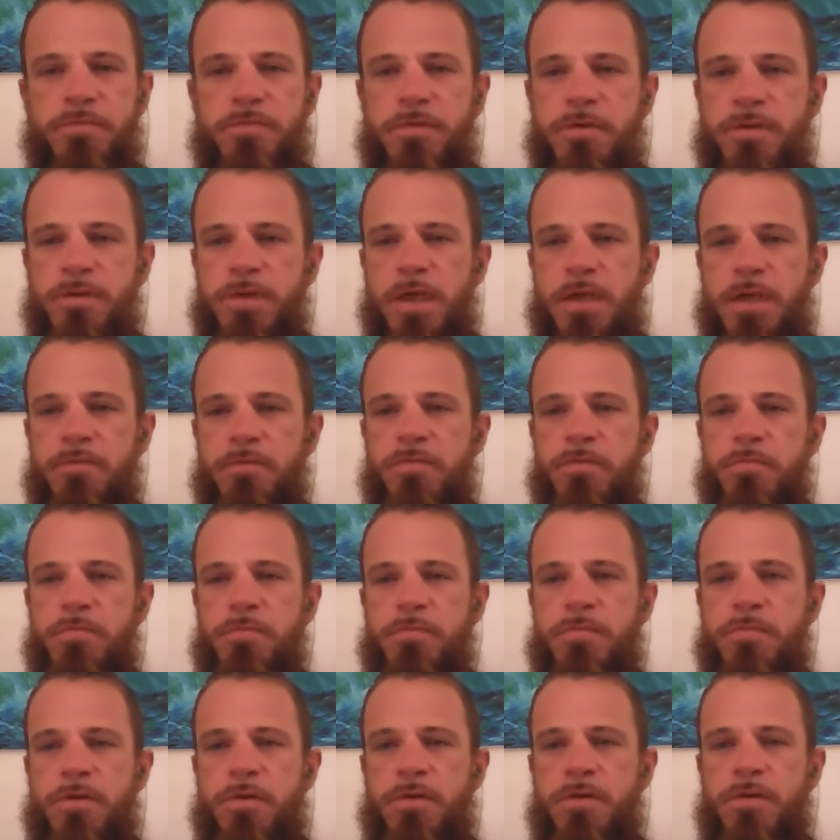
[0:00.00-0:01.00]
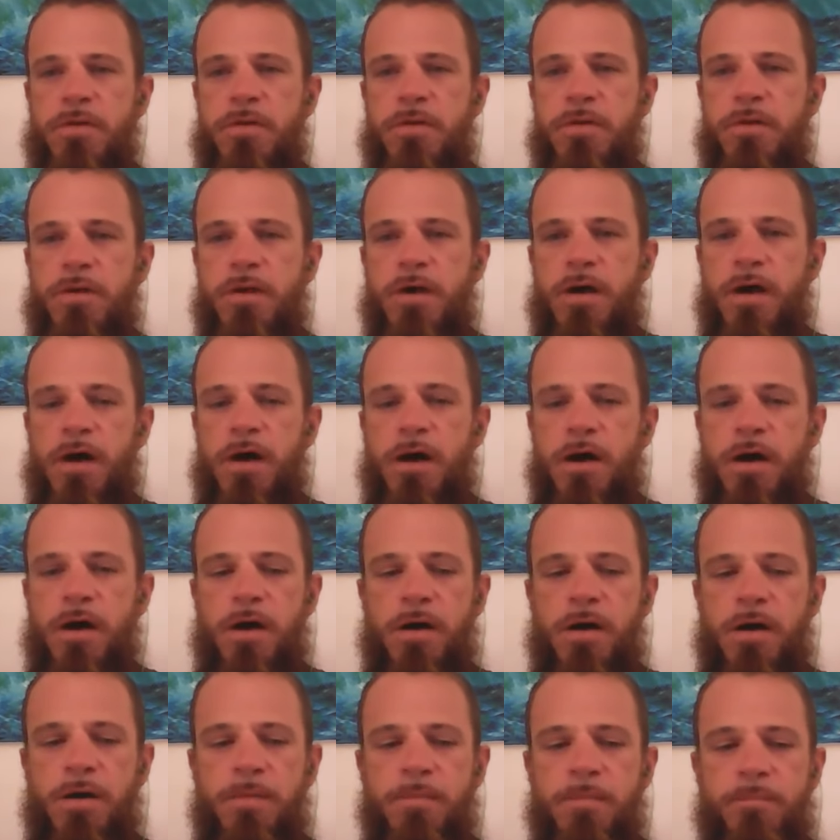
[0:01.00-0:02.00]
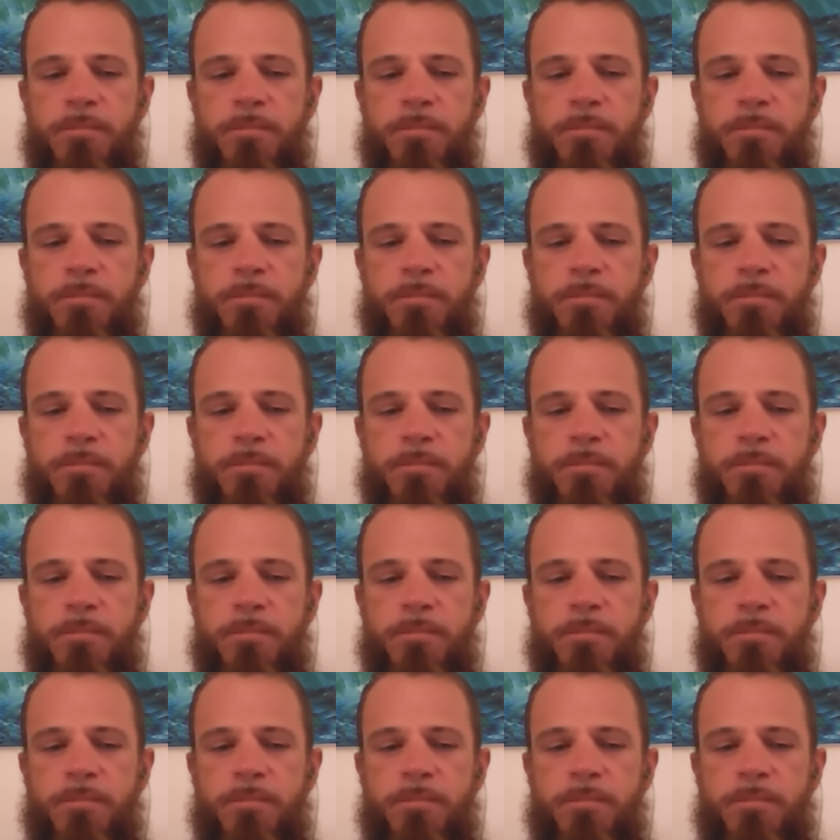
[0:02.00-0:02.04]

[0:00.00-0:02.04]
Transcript: It gave them a